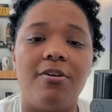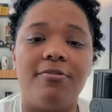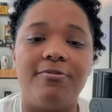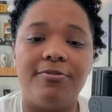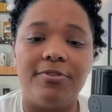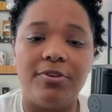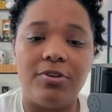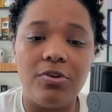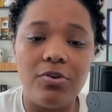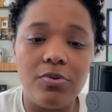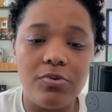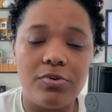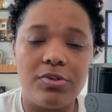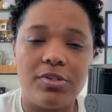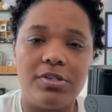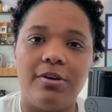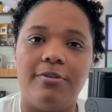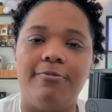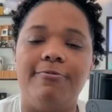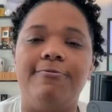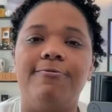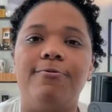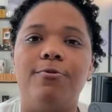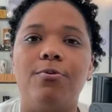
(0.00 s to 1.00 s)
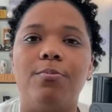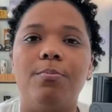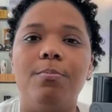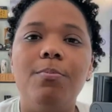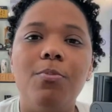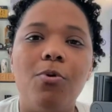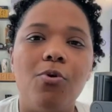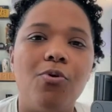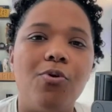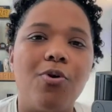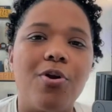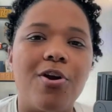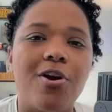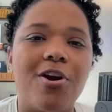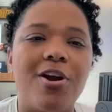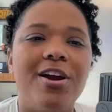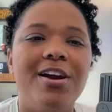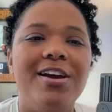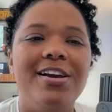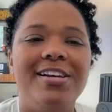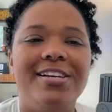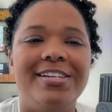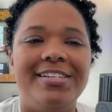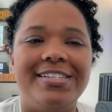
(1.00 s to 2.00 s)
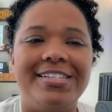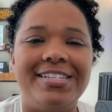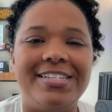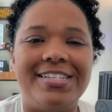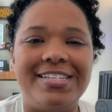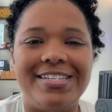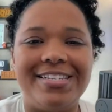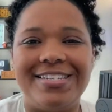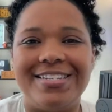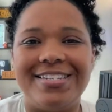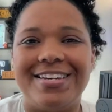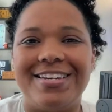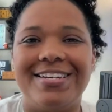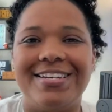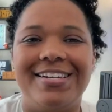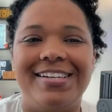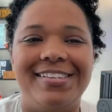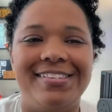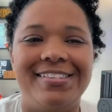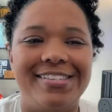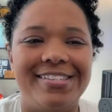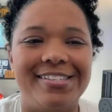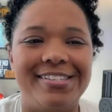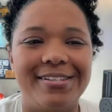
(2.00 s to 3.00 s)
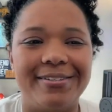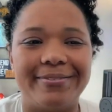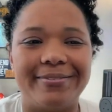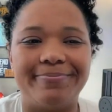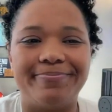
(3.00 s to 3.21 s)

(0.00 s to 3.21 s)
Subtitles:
use for more details.